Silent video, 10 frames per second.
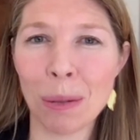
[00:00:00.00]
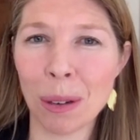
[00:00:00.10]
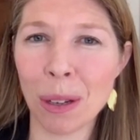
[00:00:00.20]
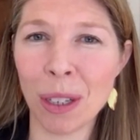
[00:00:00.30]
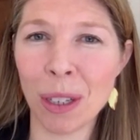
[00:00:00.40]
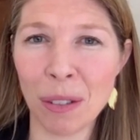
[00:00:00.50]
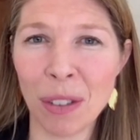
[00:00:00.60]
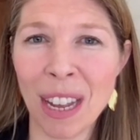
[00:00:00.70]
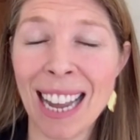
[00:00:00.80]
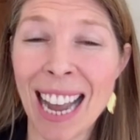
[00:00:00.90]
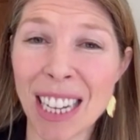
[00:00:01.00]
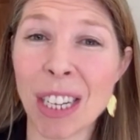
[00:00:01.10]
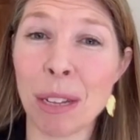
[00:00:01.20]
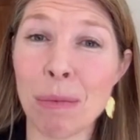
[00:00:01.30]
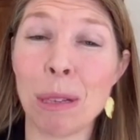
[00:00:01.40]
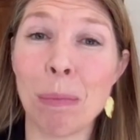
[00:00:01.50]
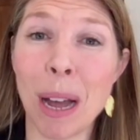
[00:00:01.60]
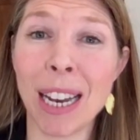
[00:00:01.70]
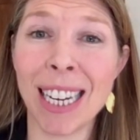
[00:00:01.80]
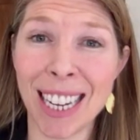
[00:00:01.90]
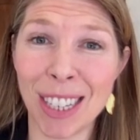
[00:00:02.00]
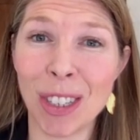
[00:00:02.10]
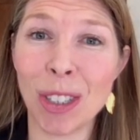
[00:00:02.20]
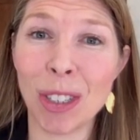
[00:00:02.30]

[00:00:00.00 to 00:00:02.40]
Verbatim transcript: world of actually responding